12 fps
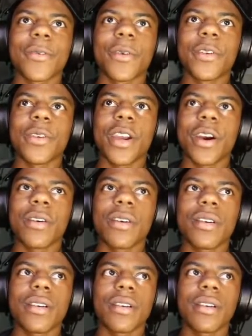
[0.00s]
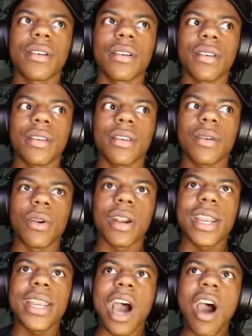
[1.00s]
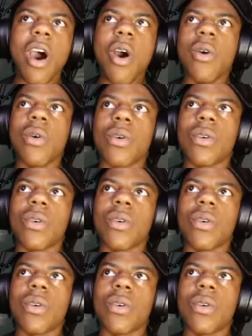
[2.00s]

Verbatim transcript: Where you go? Where you go?